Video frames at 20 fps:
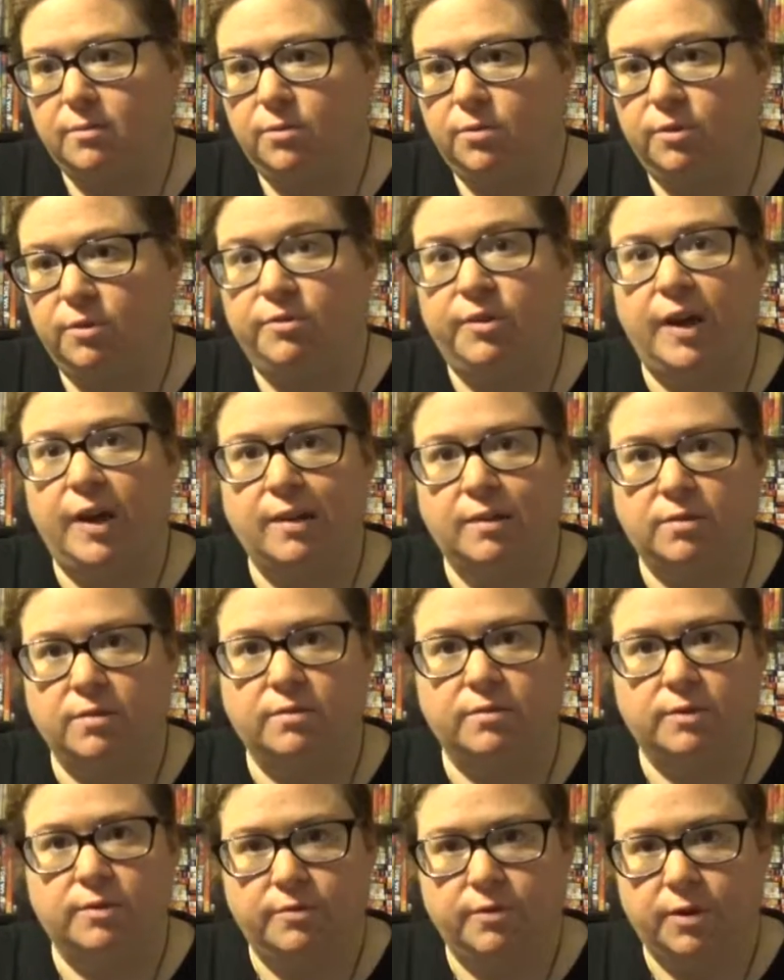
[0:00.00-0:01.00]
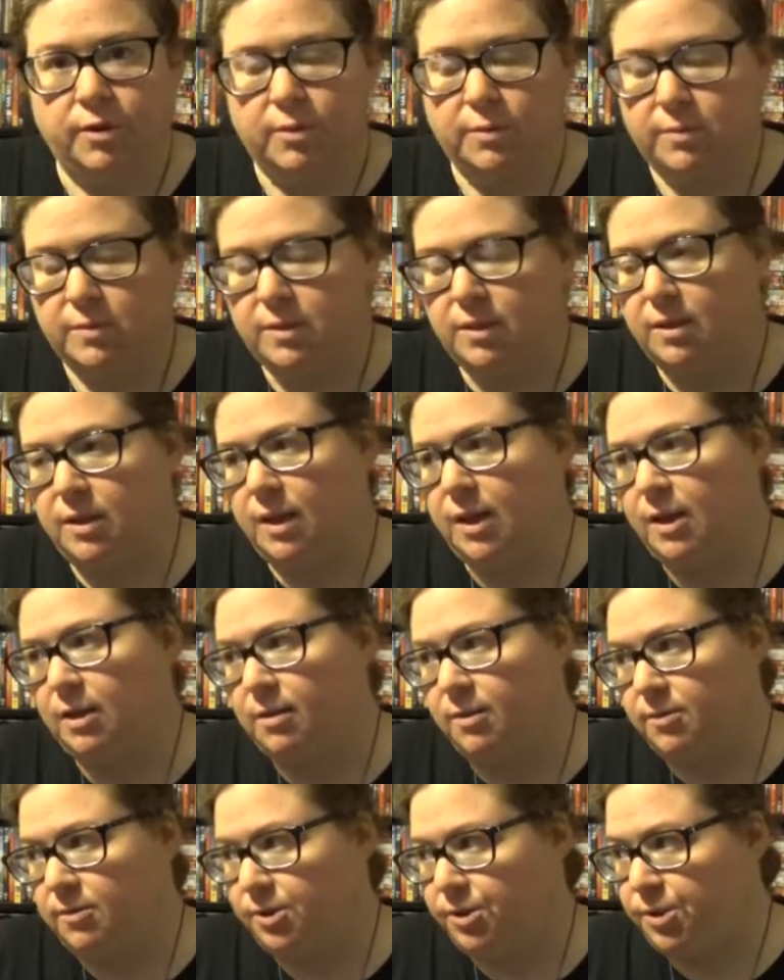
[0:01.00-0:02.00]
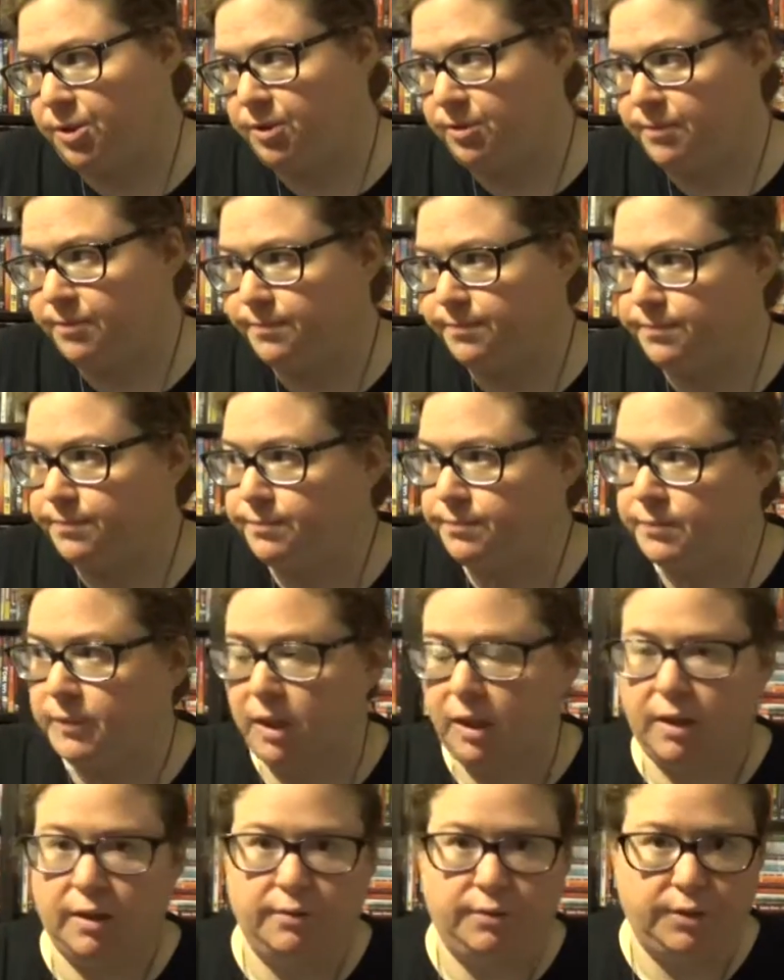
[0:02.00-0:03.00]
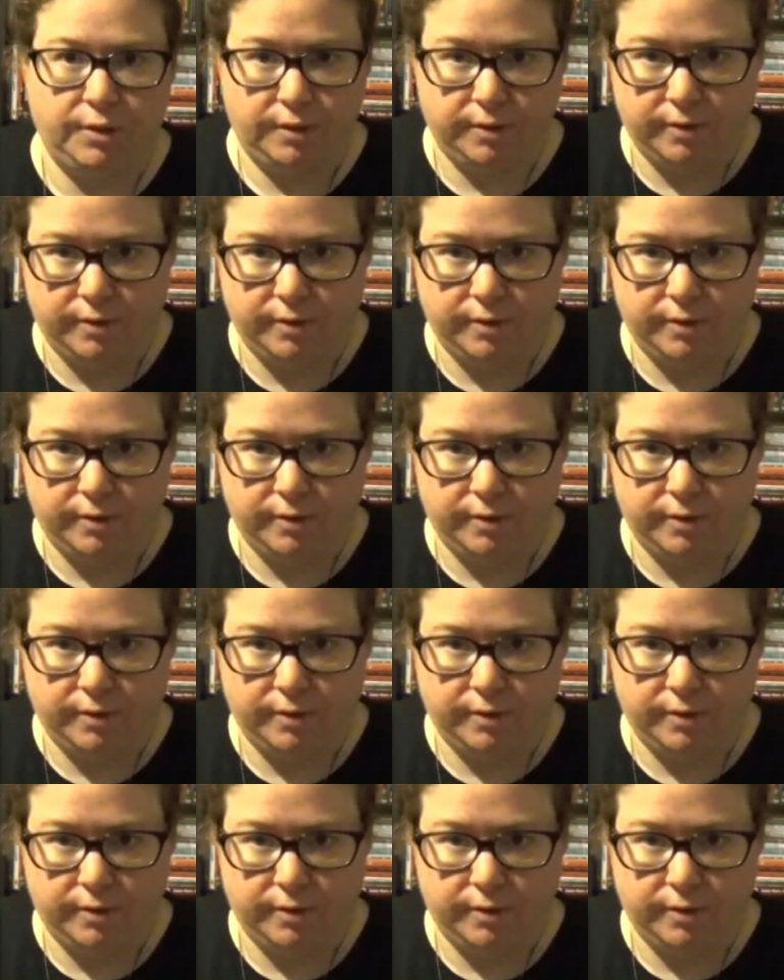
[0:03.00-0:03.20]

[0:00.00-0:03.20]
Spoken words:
the fans of the films and how, you know, you have